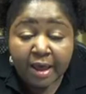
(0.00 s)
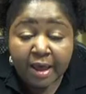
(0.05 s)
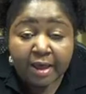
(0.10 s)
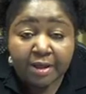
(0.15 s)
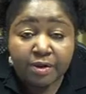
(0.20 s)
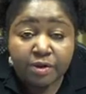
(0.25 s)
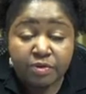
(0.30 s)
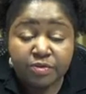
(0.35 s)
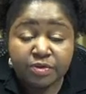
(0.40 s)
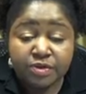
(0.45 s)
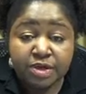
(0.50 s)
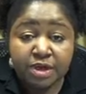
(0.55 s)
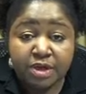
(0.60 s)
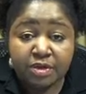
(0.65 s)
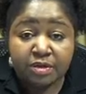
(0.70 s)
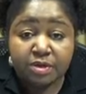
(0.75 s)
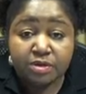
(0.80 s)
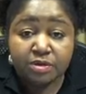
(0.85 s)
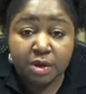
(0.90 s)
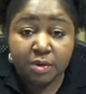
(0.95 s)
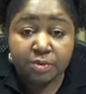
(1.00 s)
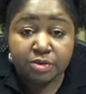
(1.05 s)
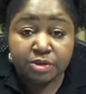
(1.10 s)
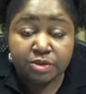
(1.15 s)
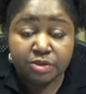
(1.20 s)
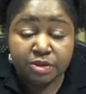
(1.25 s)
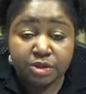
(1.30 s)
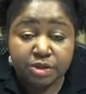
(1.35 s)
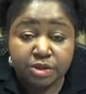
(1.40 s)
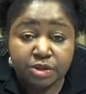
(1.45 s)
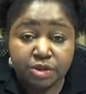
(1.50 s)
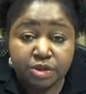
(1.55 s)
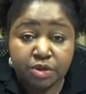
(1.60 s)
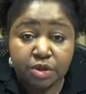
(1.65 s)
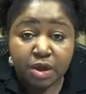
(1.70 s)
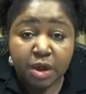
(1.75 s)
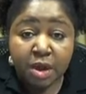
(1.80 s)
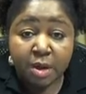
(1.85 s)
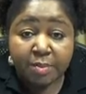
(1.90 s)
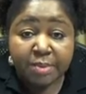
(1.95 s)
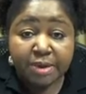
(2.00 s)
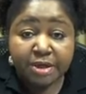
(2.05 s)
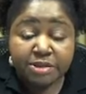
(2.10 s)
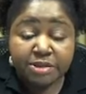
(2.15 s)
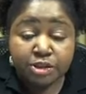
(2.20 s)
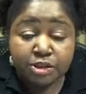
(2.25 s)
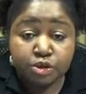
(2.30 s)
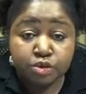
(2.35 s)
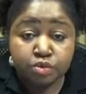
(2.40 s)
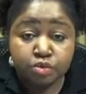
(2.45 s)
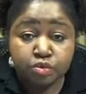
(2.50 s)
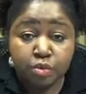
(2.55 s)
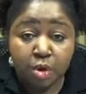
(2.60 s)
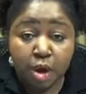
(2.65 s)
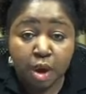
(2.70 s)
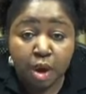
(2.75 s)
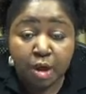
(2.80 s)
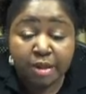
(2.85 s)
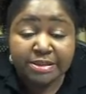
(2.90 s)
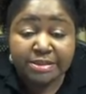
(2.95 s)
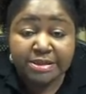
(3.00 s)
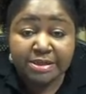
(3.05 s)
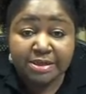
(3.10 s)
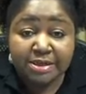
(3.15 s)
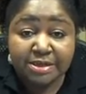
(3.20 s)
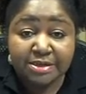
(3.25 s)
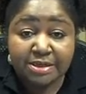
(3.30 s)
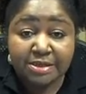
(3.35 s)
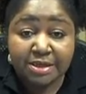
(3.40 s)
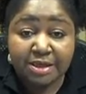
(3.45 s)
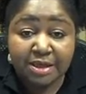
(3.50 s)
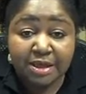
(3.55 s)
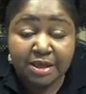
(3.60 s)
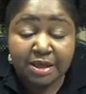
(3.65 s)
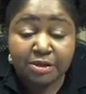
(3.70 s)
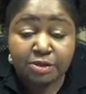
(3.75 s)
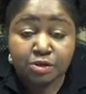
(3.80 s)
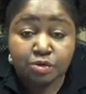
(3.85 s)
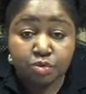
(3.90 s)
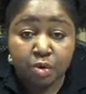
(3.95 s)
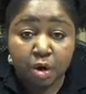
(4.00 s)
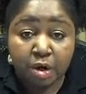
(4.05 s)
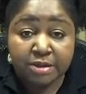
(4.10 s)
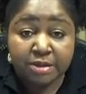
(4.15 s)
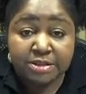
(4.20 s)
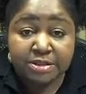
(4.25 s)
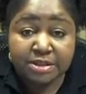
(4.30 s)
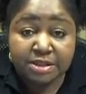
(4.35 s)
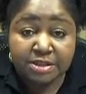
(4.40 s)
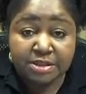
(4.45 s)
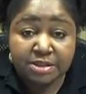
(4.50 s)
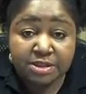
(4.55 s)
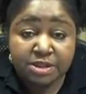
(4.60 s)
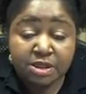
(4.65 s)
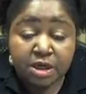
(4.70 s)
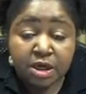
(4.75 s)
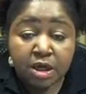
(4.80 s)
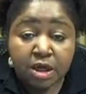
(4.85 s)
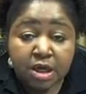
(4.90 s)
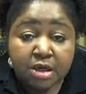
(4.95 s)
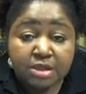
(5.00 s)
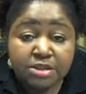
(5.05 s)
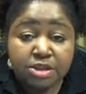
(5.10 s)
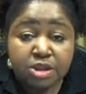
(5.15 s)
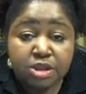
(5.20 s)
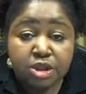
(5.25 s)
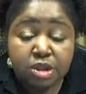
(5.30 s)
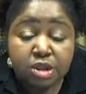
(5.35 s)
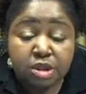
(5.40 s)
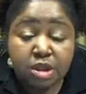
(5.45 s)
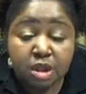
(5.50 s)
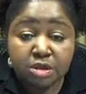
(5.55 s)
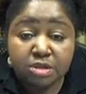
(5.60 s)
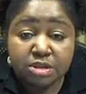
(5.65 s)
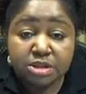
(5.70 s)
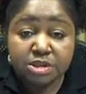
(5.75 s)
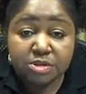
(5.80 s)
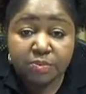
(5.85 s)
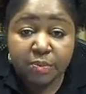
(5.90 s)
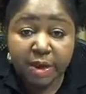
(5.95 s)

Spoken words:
and you sit under the dryer with your conditioner because it draws it in, the heat draws it in as close as